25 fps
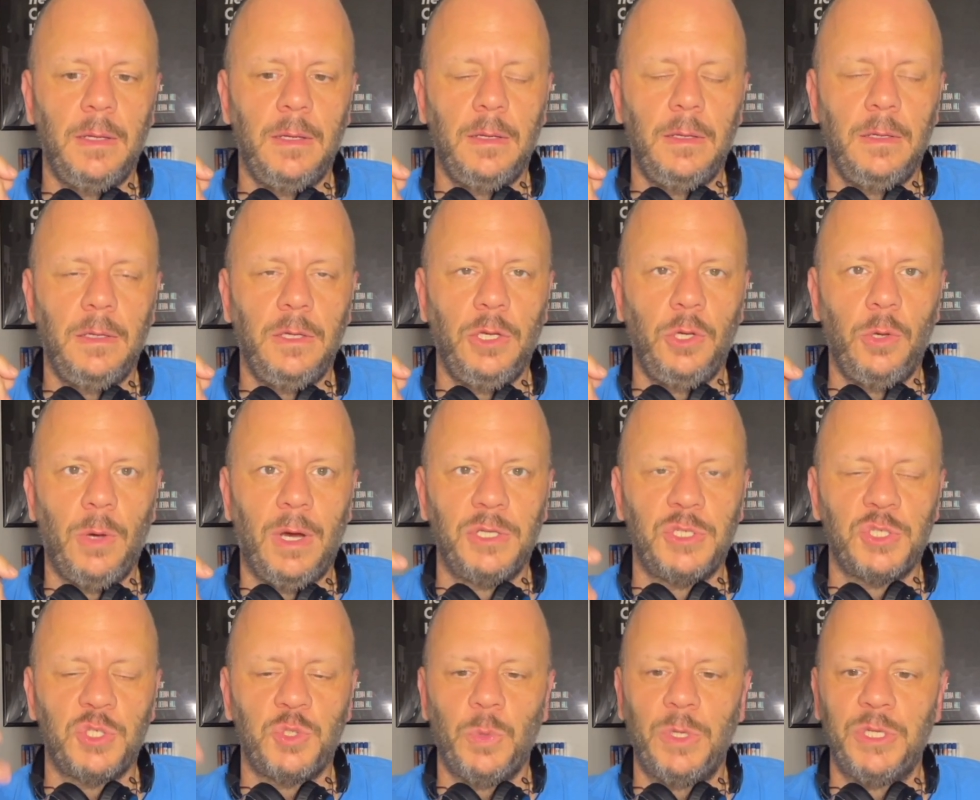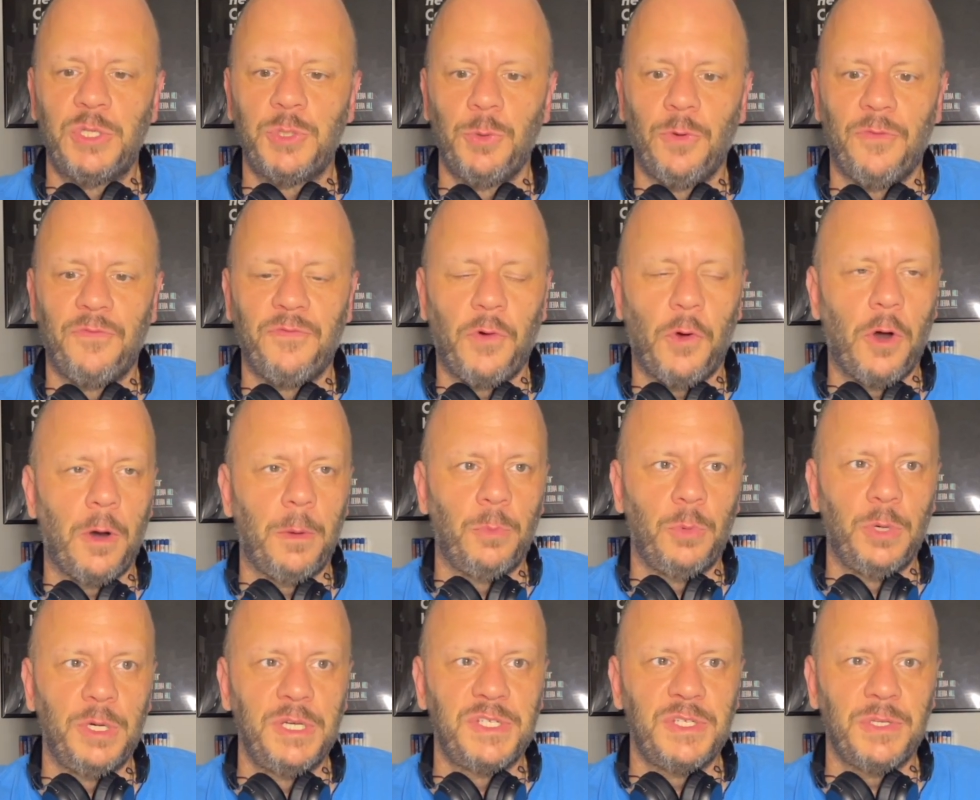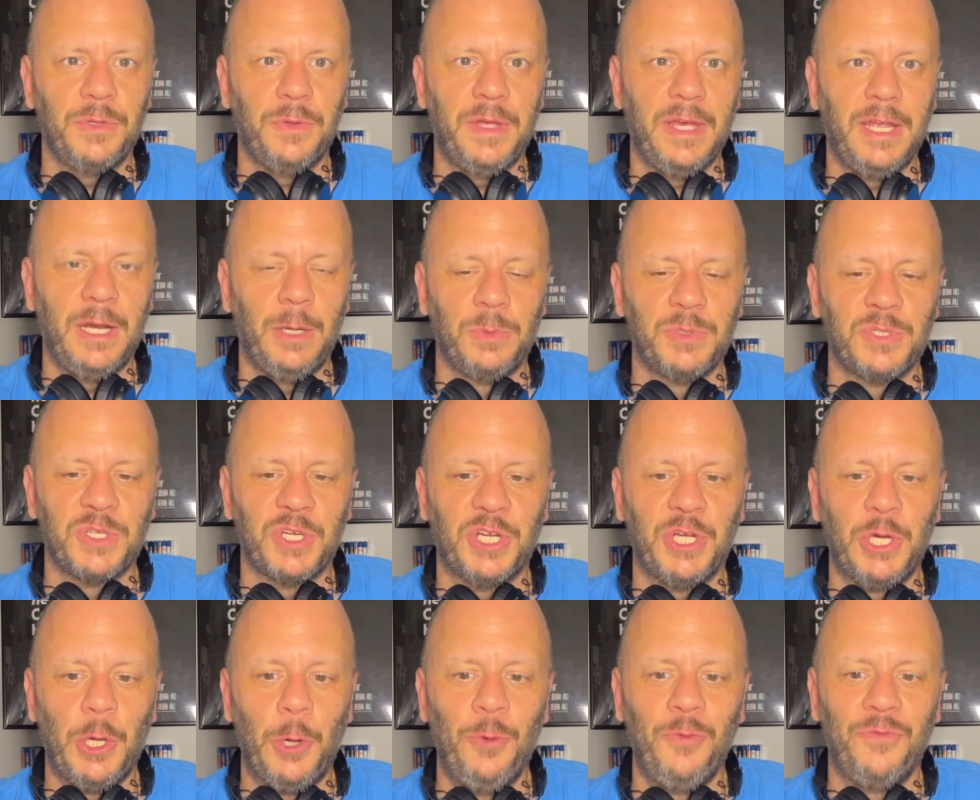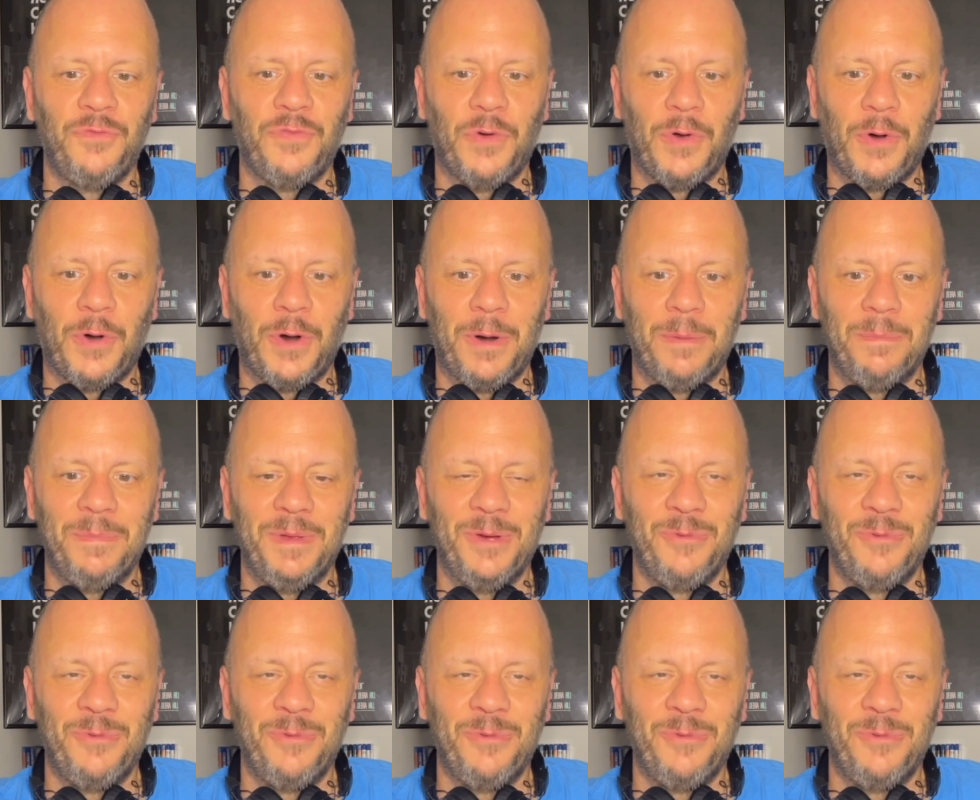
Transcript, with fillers: You know, I just went to a farm recently and it was a goat farm